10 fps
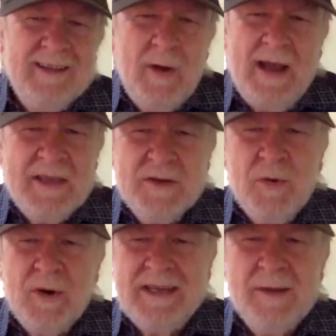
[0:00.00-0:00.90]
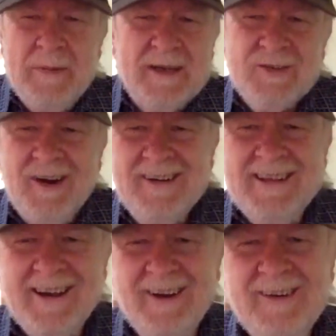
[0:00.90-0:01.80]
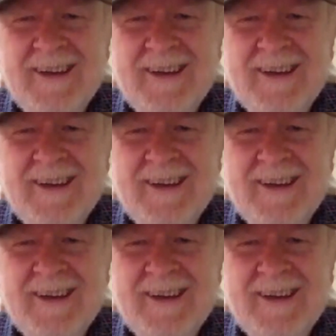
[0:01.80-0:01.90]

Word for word: why are you working at Pixar, you know?